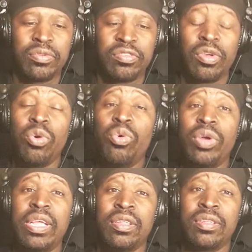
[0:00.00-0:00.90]
So who
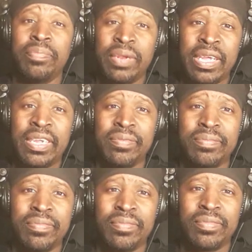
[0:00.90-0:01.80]
is to blame?
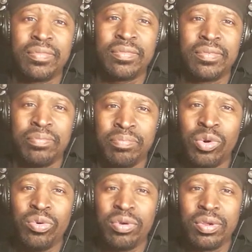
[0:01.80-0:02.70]

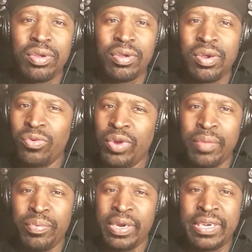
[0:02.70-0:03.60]
Mook or Rare
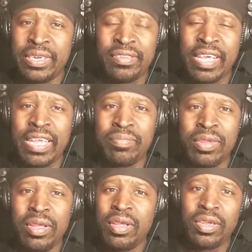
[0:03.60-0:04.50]
Breeze Entertainment?
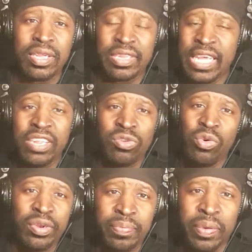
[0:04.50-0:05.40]
Because they
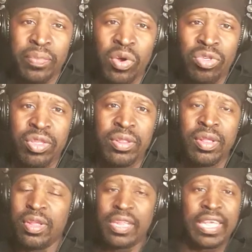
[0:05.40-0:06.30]
doing the promotion.
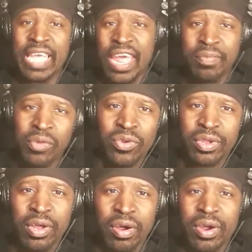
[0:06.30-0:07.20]
They got him on the
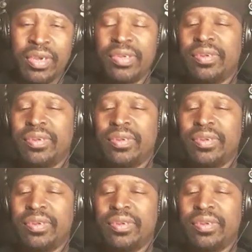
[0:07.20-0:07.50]
card.